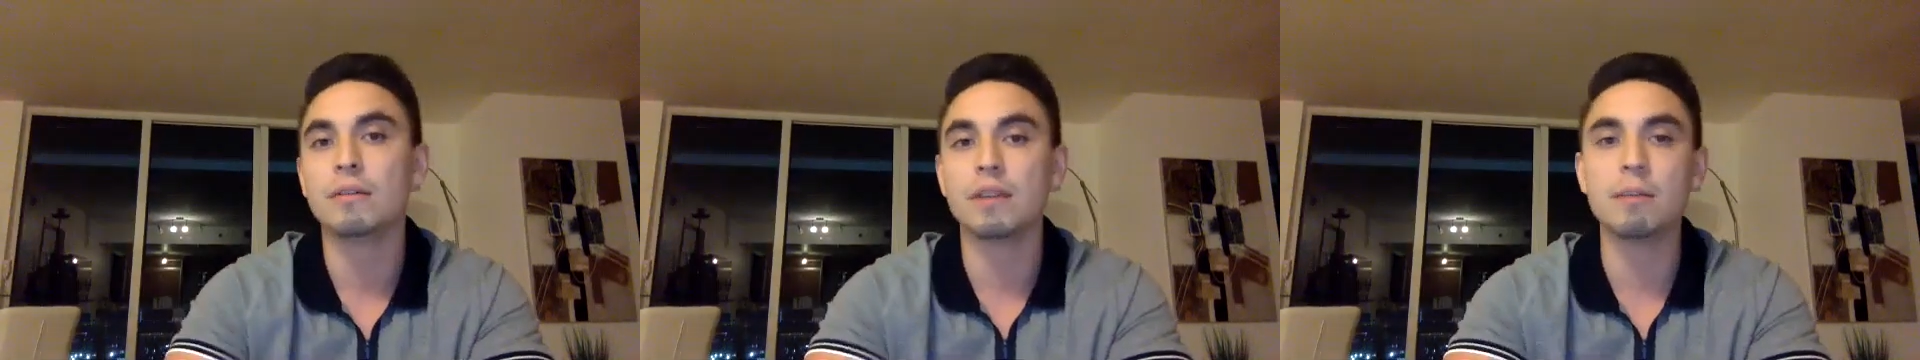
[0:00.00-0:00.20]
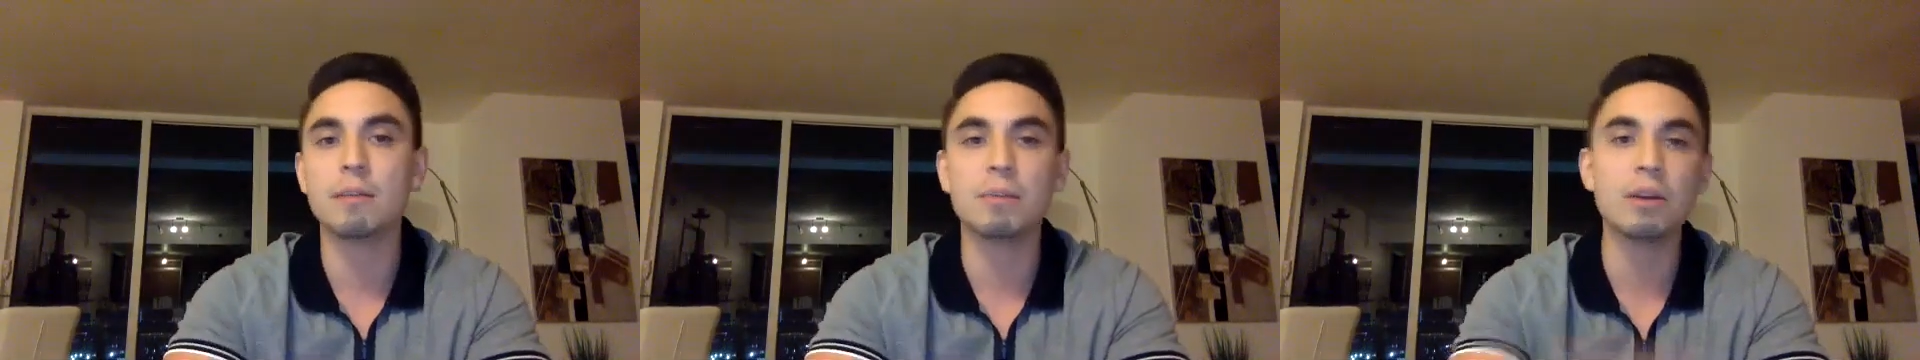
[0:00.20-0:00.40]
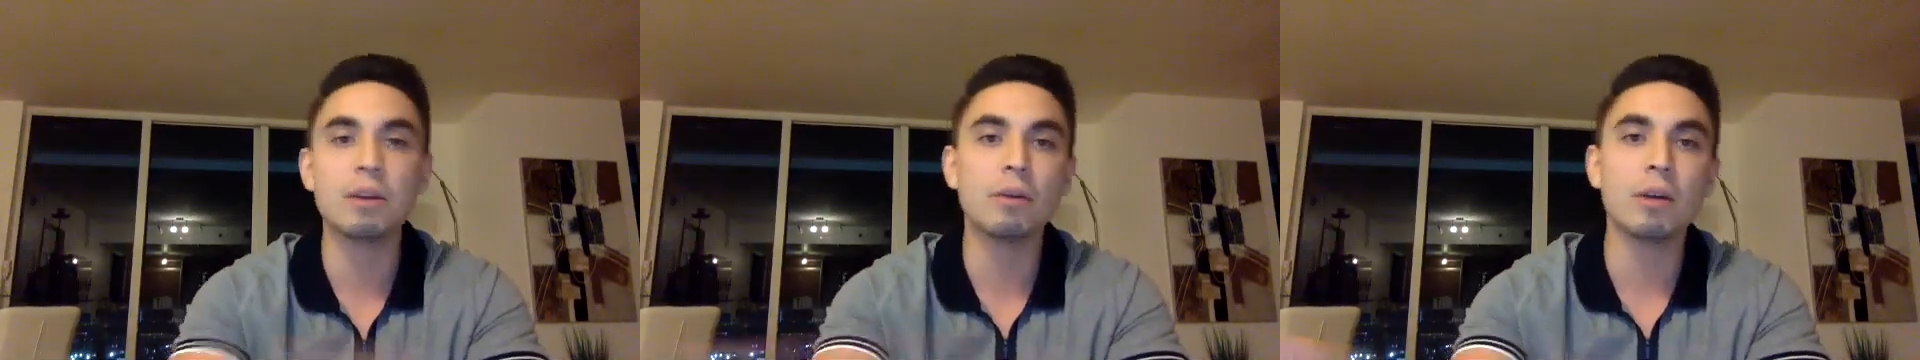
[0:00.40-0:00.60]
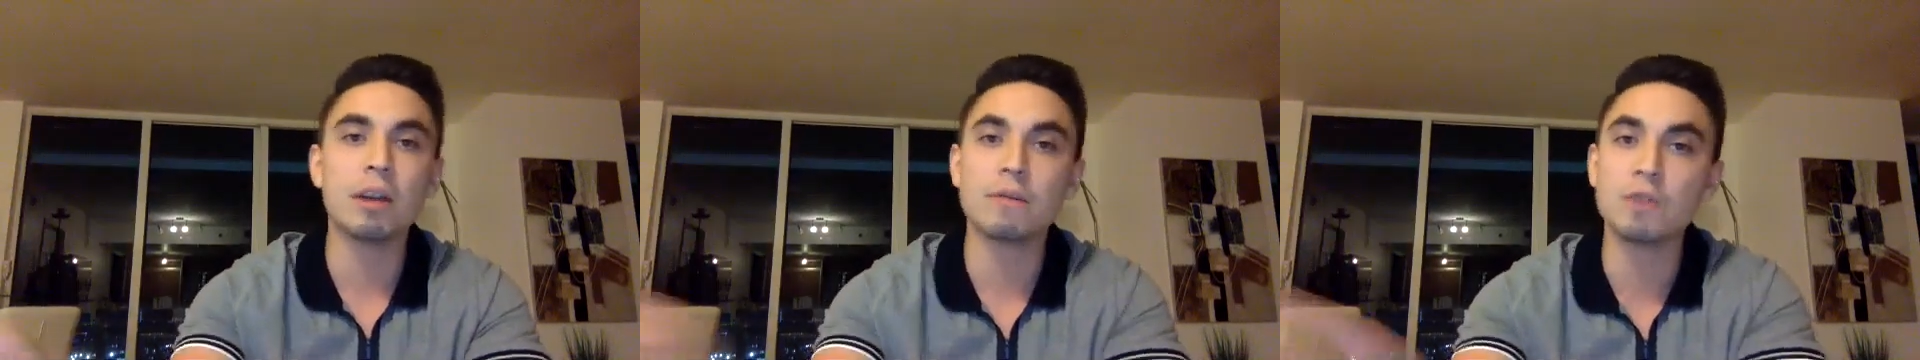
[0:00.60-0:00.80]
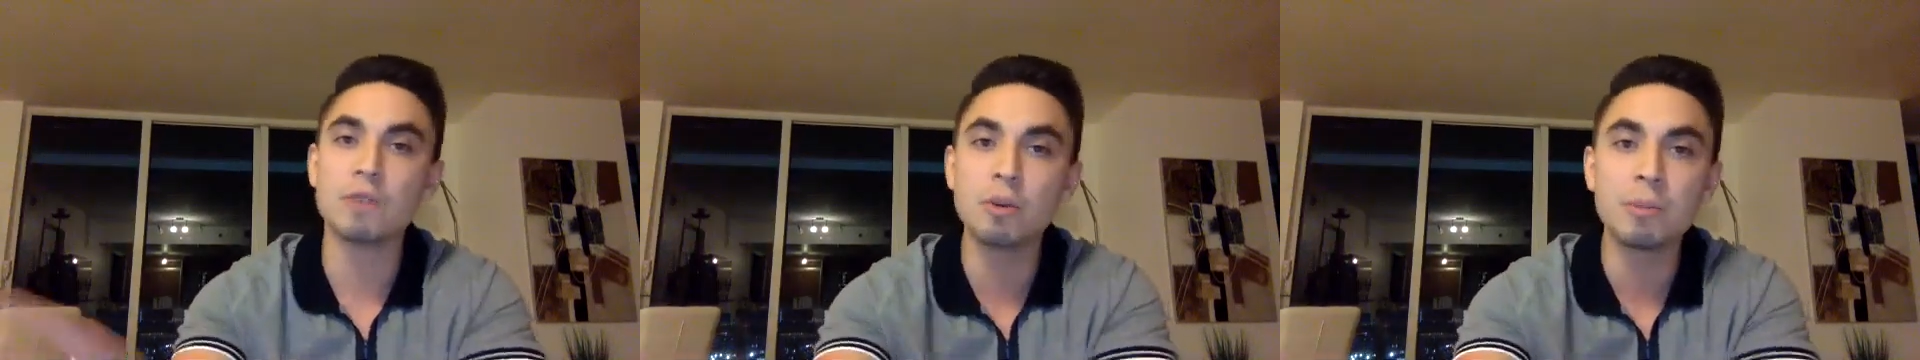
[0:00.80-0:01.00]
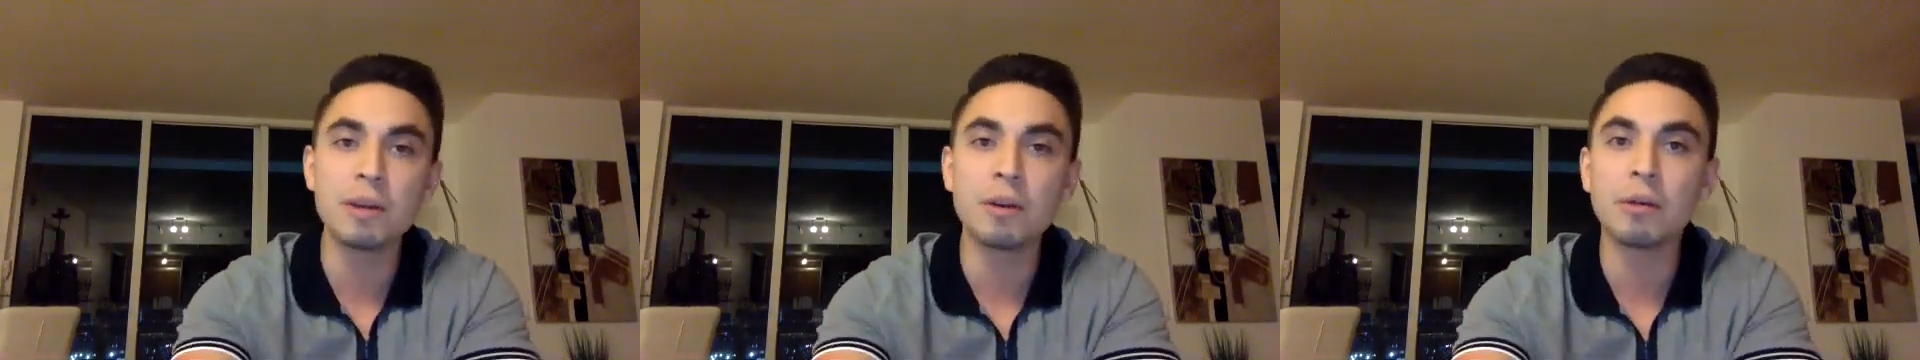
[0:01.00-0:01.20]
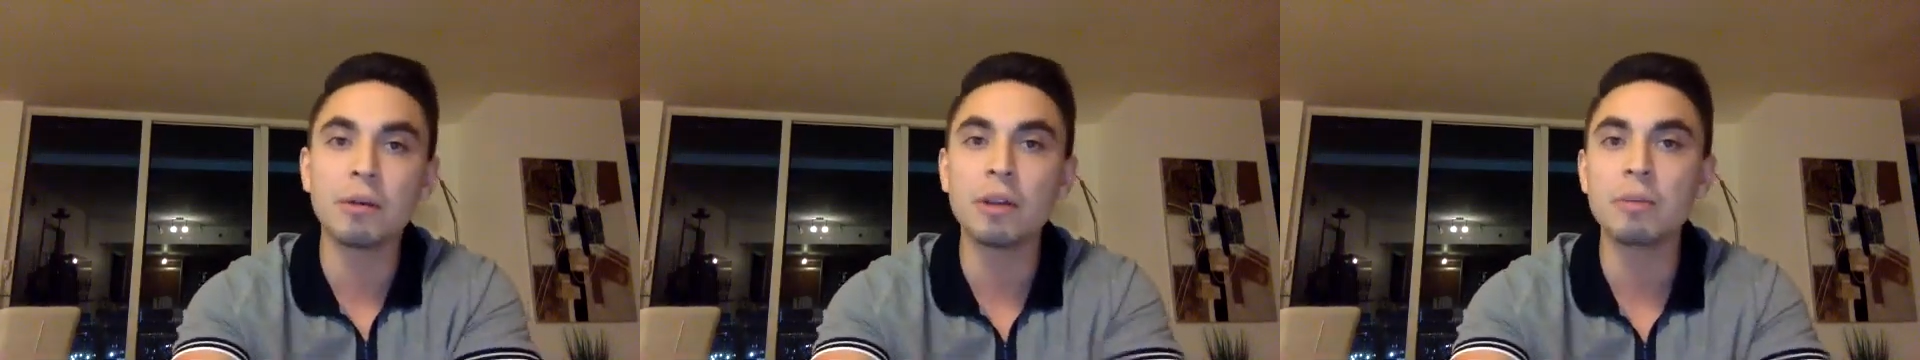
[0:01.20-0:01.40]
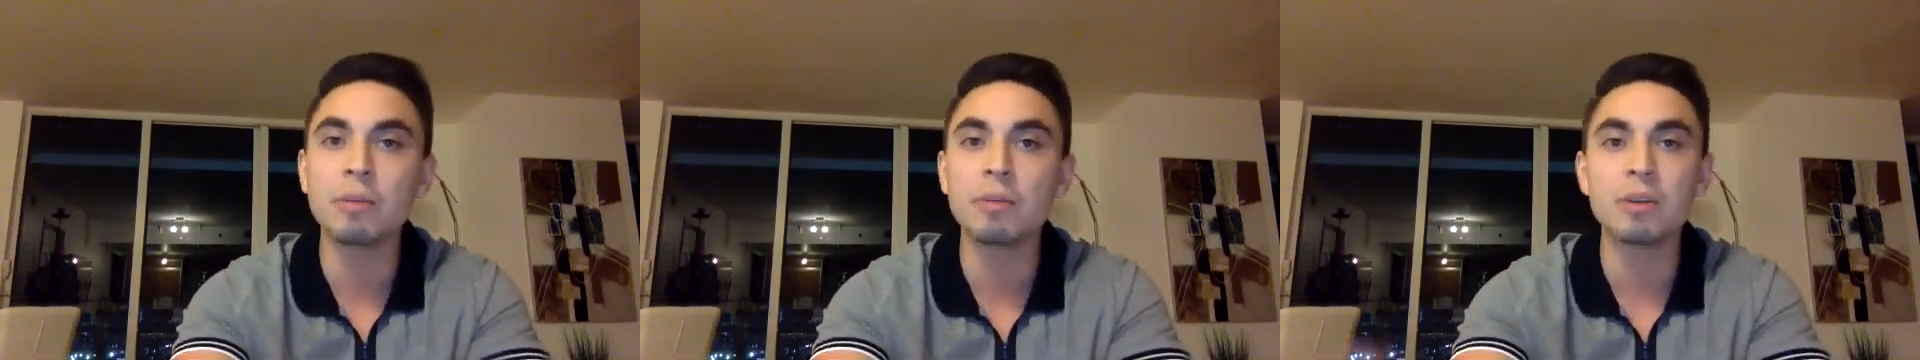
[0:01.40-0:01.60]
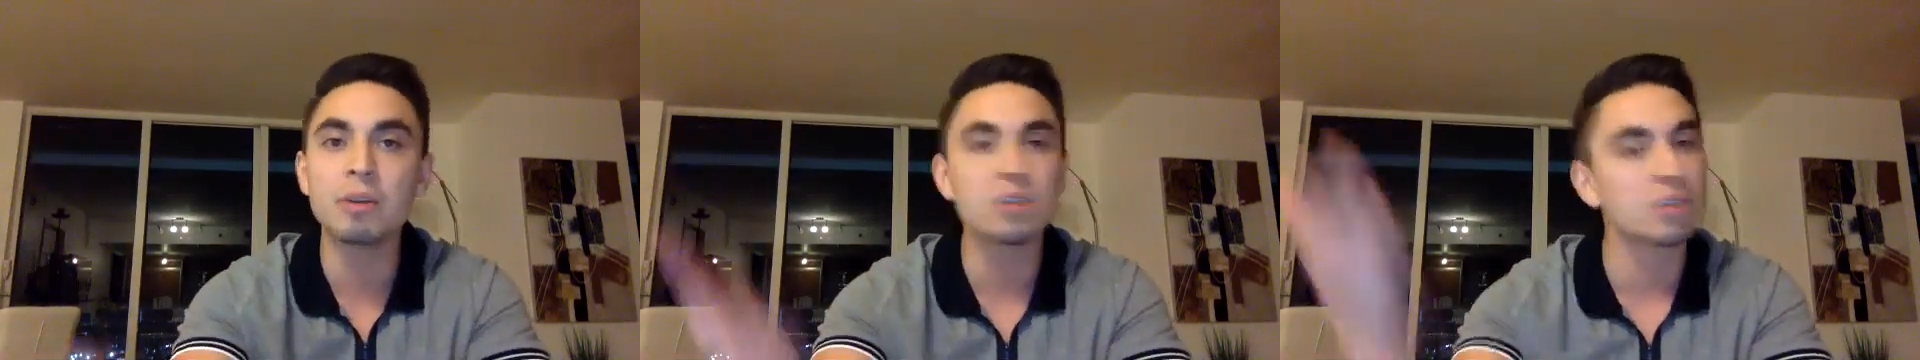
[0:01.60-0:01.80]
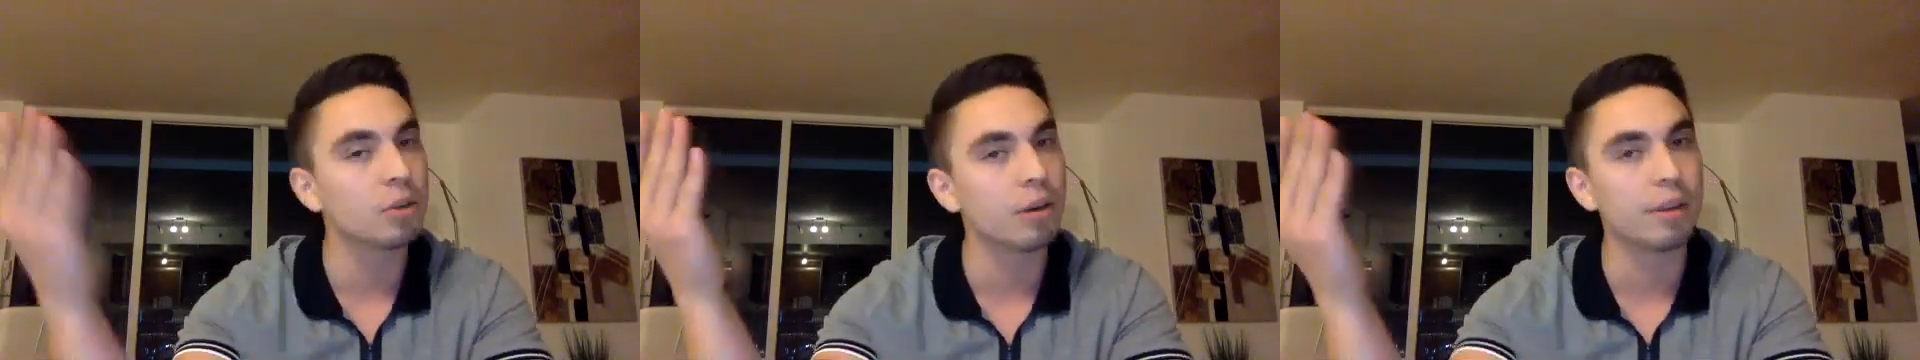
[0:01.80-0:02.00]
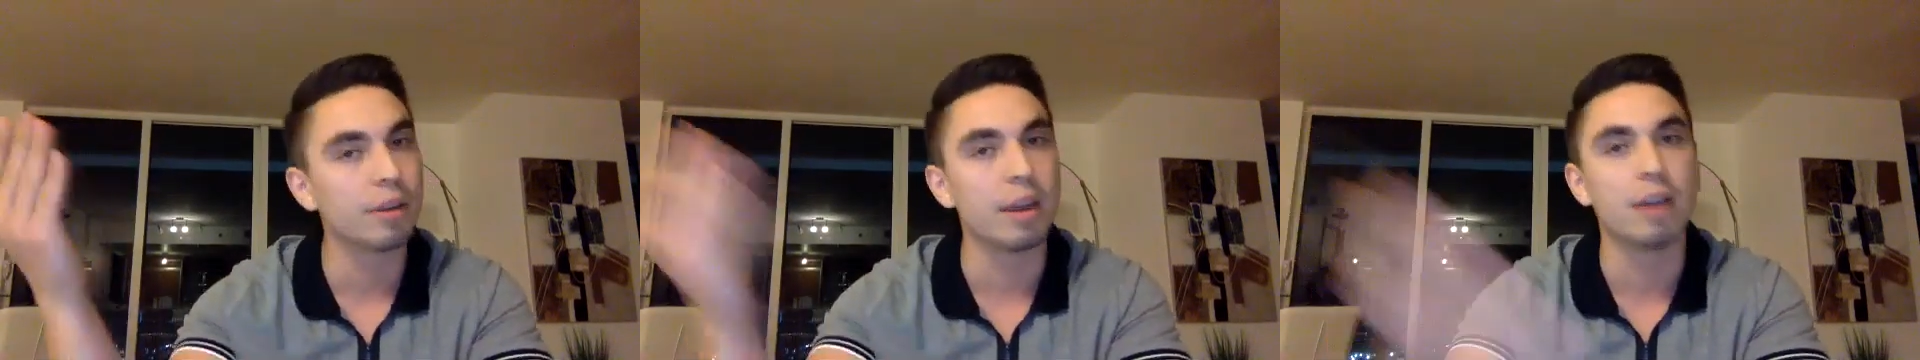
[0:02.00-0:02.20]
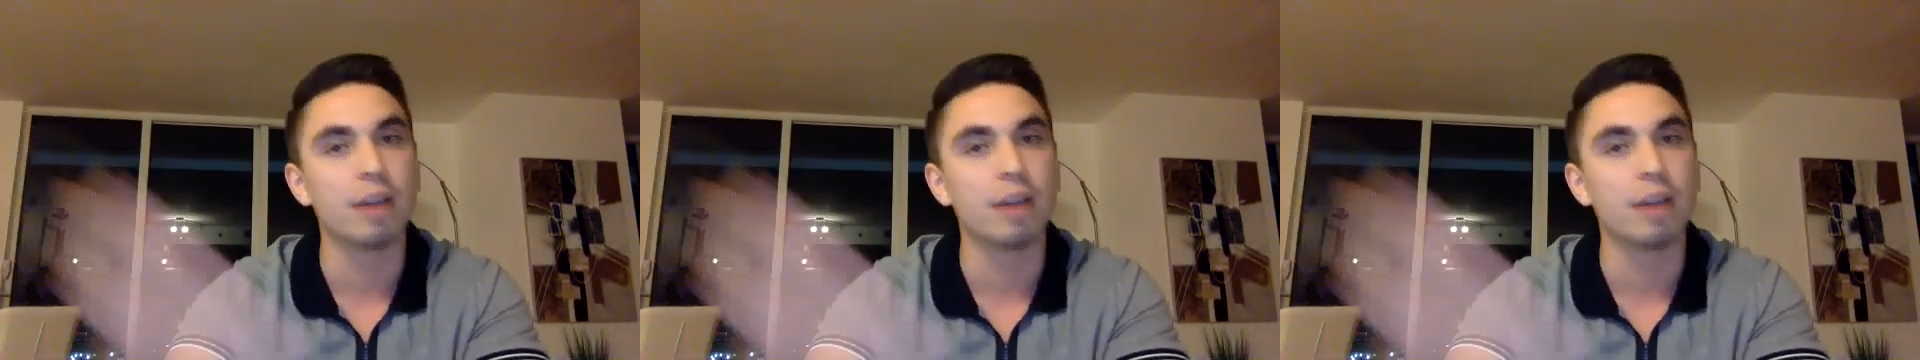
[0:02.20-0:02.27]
If you beat around the bush, so are they.